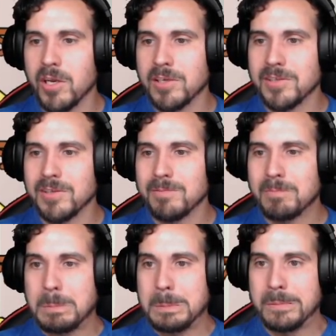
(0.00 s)
exit.
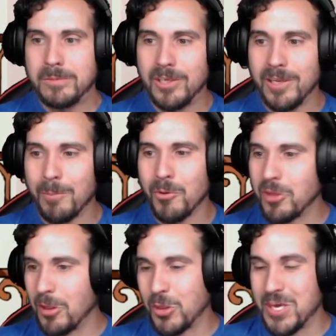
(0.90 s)
I broke
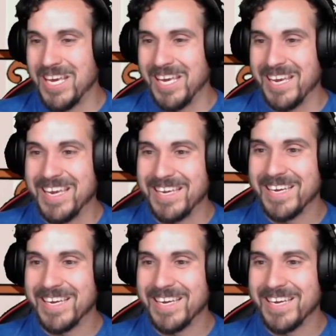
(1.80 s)
that thing.